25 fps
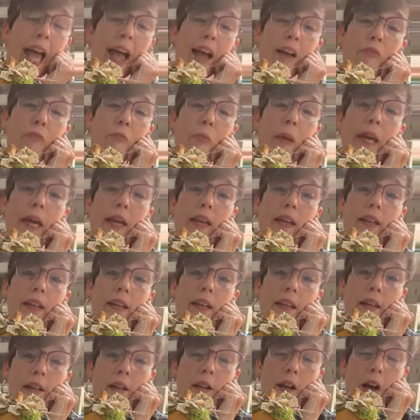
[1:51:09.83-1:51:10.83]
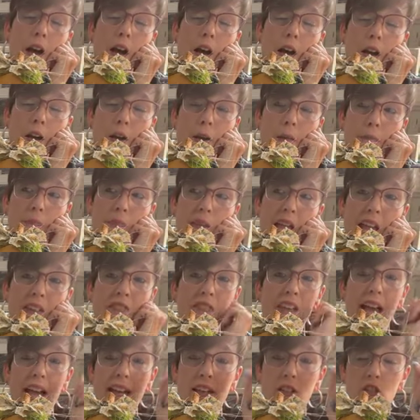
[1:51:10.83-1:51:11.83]
I have been.
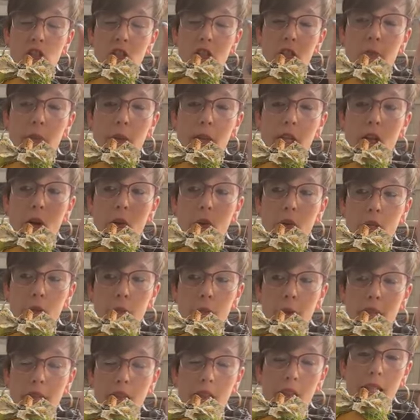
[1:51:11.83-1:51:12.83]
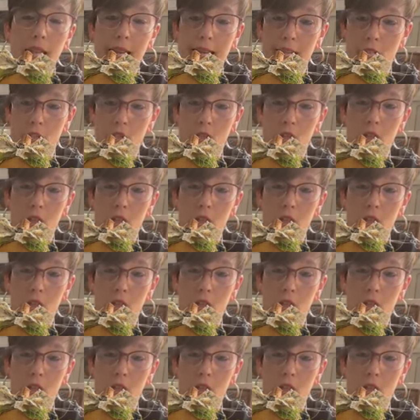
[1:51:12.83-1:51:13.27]
I've actually been going to bed